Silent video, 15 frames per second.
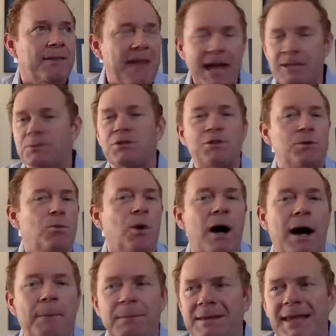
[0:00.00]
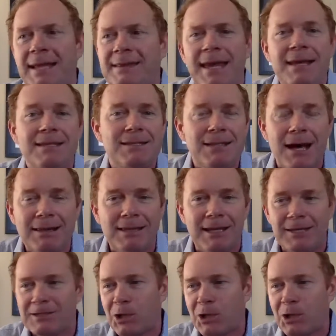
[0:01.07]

That's what you want. But that takes nothing.